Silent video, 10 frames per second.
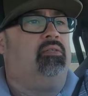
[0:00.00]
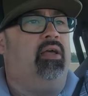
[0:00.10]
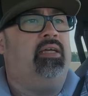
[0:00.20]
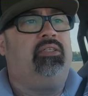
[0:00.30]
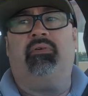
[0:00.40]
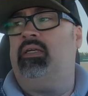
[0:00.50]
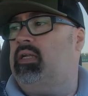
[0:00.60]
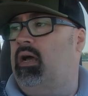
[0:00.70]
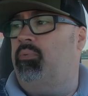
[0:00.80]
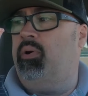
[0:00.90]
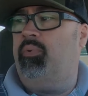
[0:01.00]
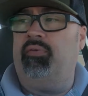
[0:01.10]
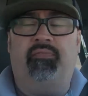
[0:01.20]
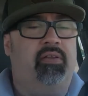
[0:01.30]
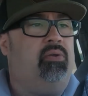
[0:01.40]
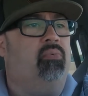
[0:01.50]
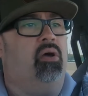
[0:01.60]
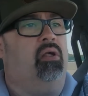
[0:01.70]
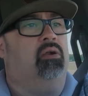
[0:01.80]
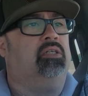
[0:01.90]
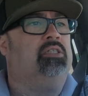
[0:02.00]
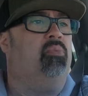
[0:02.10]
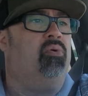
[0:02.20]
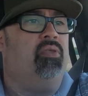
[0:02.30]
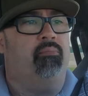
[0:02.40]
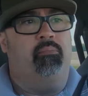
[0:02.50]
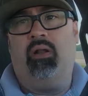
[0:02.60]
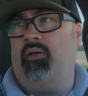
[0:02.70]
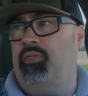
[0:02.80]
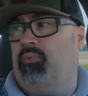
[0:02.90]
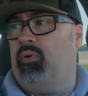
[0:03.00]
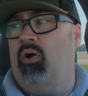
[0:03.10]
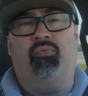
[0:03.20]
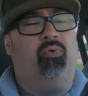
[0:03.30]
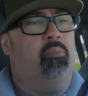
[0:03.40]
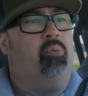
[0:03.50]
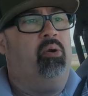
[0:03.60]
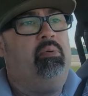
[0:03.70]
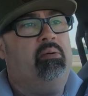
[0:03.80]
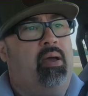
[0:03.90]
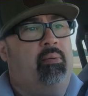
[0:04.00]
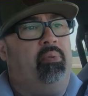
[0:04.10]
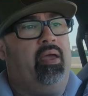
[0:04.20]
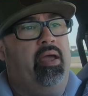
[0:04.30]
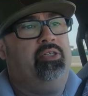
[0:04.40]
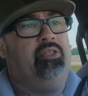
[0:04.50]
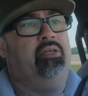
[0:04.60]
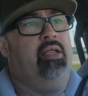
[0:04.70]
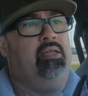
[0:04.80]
So that's the reason I went with the 5100. It's more the middle of the road for a premium application.